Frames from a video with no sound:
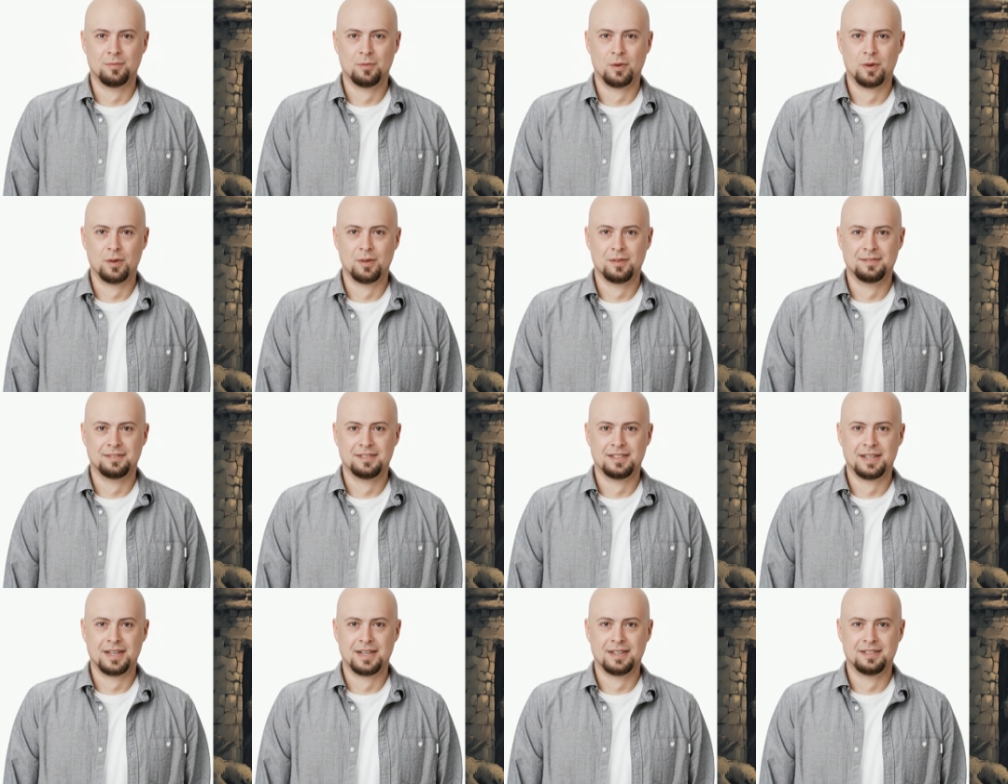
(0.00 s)

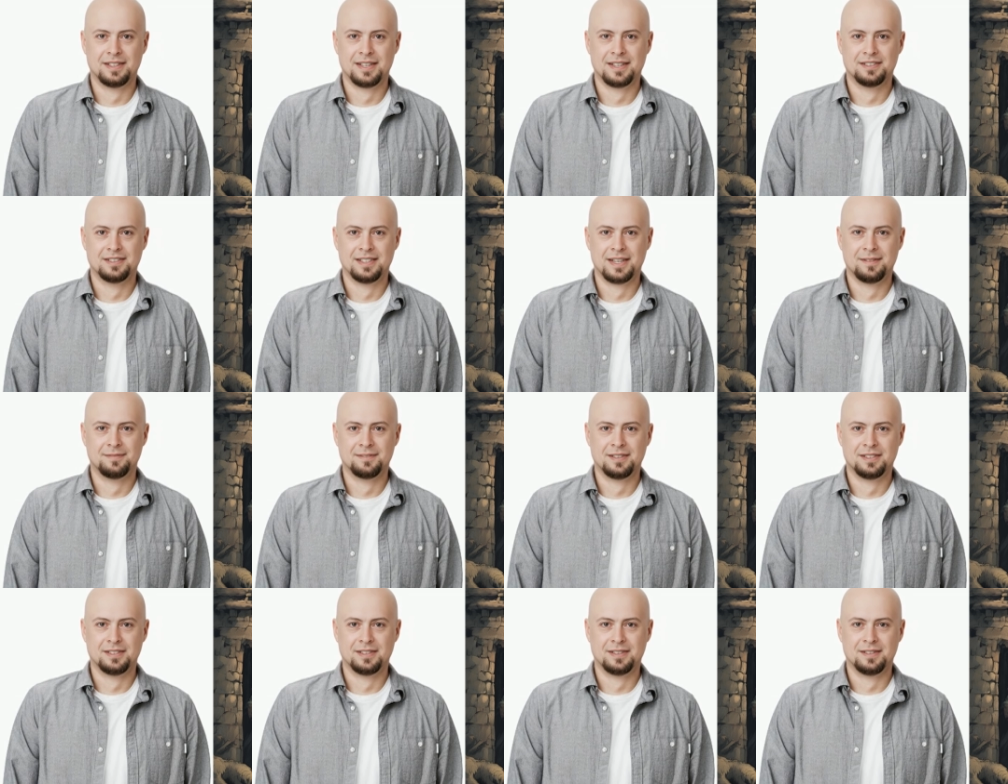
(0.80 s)
warned as they
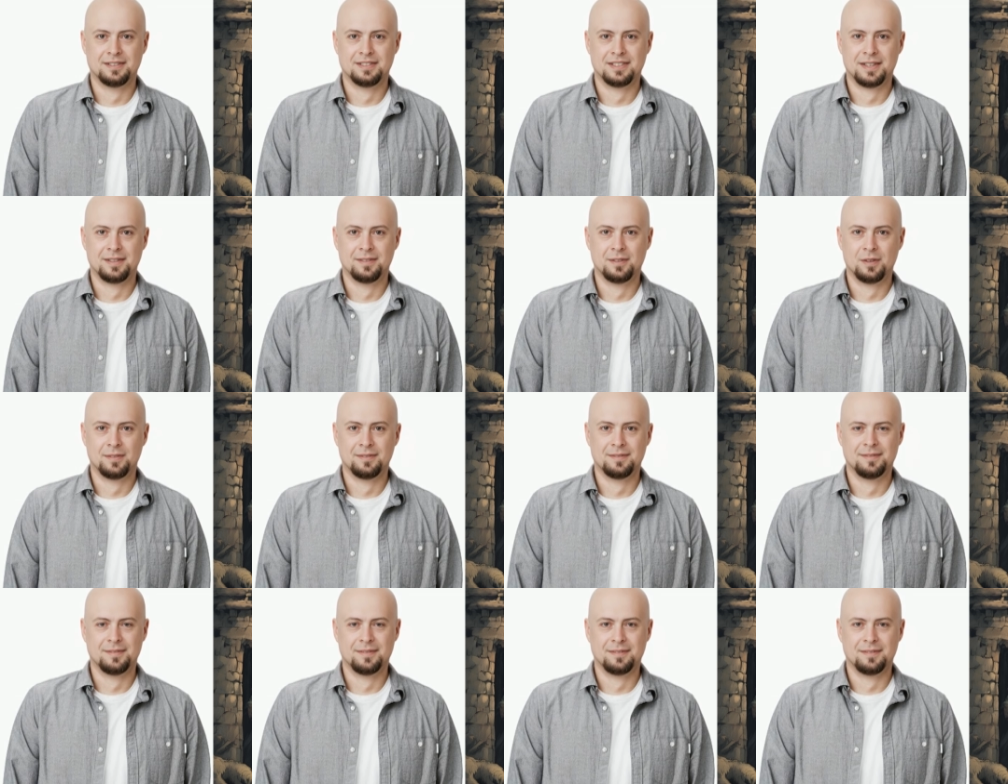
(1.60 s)
stepped into the tunnel.